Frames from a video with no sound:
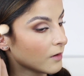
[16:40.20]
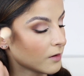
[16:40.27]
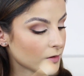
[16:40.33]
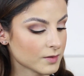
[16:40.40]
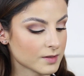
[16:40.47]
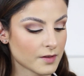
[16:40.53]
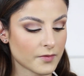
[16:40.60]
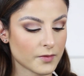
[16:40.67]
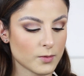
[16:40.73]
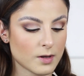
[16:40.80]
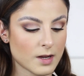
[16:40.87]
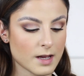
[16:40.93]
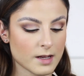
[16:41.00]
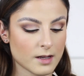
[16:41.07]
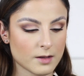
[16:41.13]
Because I feel
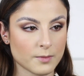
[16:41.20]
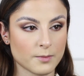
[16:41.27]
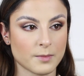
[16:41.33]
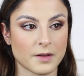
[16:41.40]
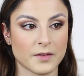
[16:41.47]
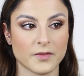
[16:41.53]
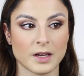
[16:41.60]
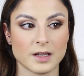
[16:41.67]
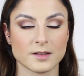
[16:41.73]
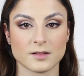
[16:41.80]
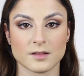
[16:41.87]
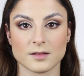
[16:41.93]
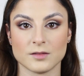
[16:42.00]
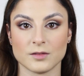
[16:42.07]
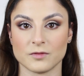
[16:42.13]
like my face
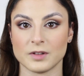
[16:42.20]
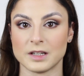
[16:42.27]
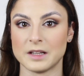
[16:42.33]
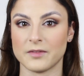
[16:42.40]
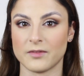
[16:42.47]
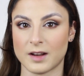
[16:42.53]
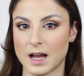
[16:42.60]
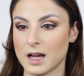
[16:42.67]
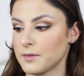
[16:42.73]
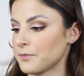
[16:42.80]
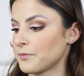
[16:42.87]
does look really flat.